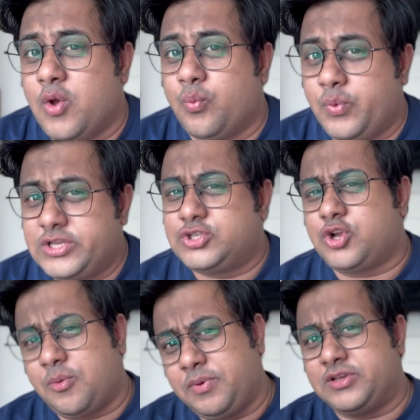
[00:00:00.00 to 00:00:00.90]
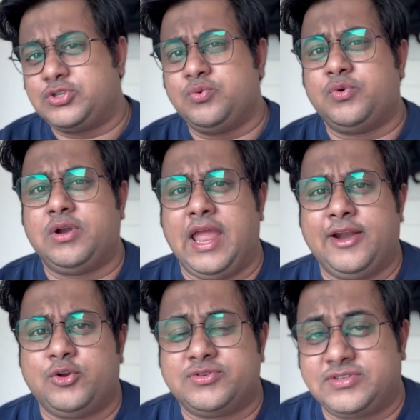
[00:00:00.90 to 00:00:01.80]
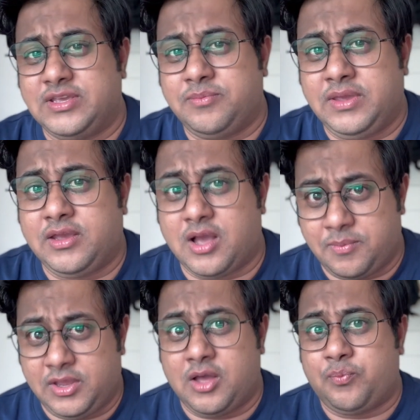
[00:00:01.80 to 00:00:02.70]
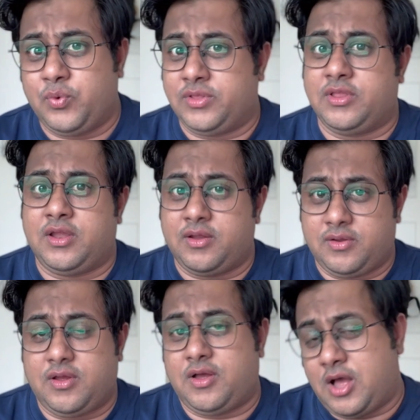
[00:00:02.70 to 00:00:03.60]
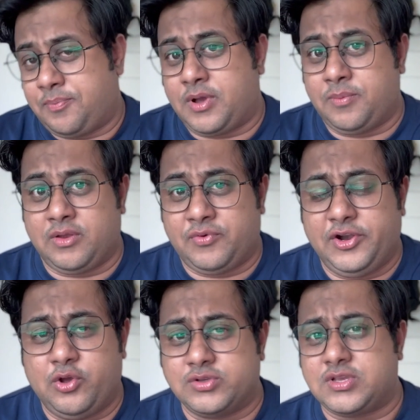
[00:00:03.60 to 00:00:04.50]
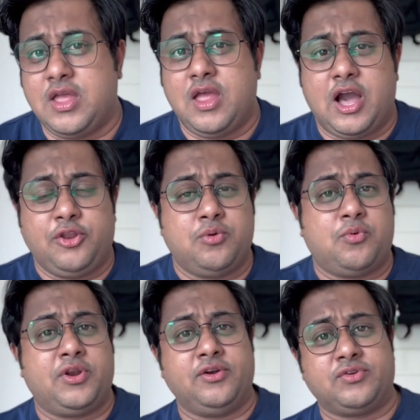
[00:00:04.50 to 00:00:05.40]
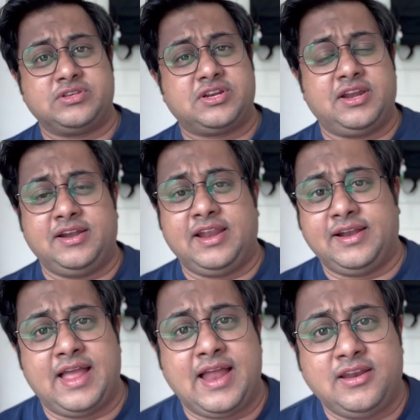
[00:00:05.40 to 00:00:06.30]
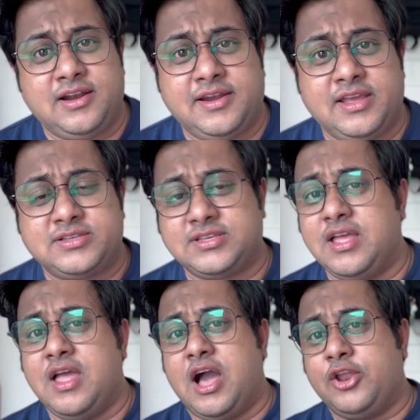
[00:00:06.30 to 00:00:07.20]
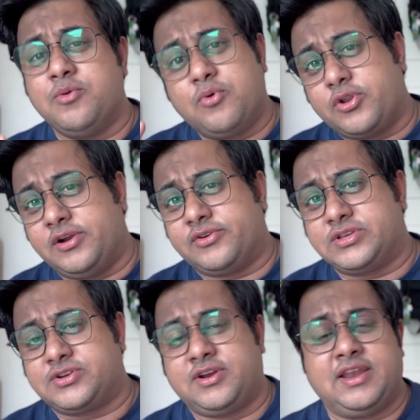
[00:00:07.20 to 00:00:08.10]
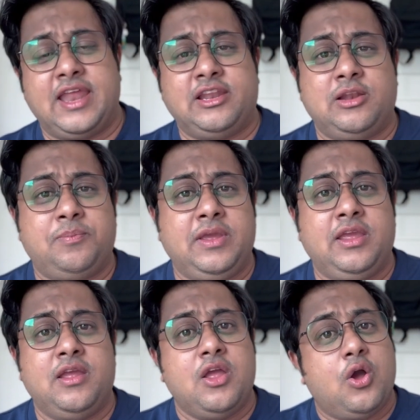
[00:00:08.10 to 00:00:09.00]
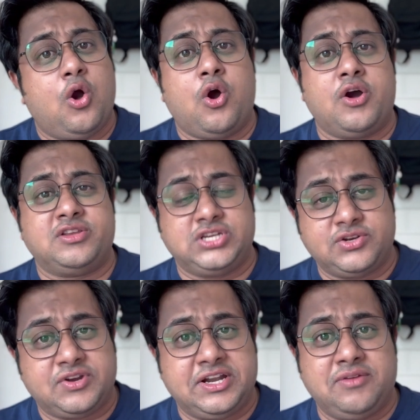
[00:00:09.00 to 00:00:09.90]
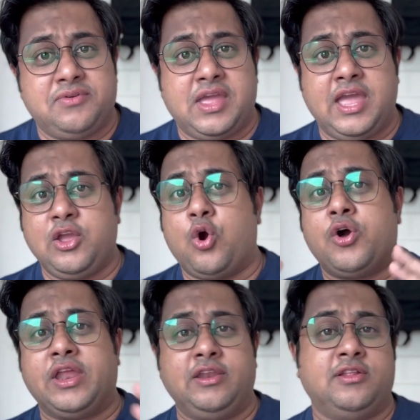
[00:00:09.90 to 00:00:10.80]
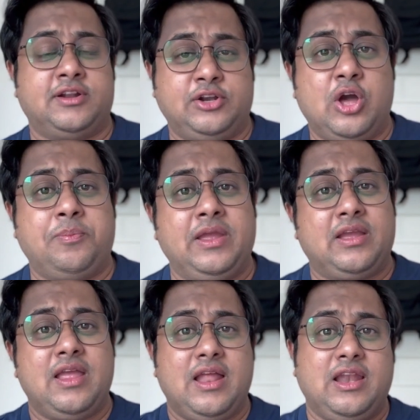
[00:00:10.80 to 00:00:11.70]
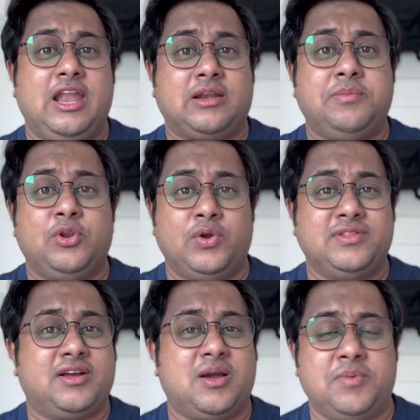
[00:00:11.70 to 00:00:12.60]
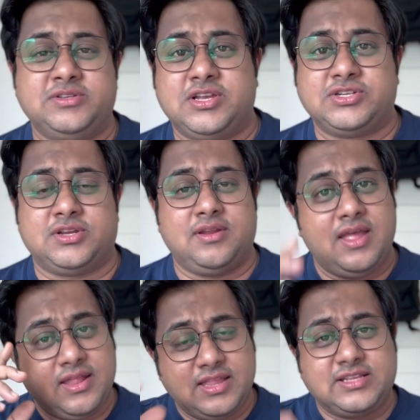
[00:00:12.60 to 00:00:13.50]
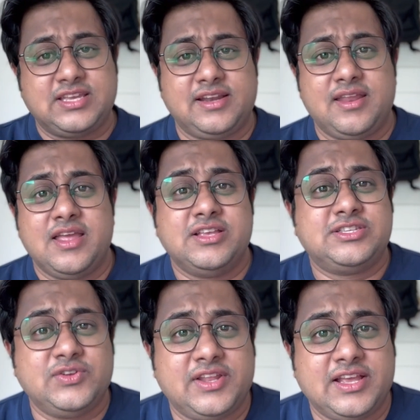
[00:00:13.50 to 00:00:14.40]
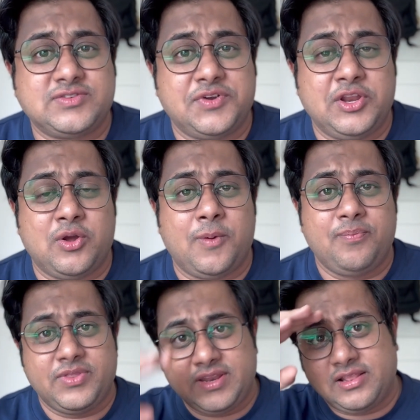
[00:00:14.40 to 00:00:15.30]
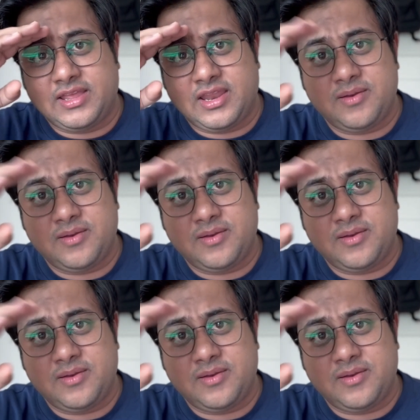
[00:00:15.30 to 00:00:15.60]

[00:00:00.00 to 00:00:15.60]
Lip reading: which topics you would like to see me coming up with the upcoming videos. Are you more interested in data analytics? Are you more interested in NLP or generative AI or any other topic? Let me know in the comment section. That's it. See you in the next video. Till then,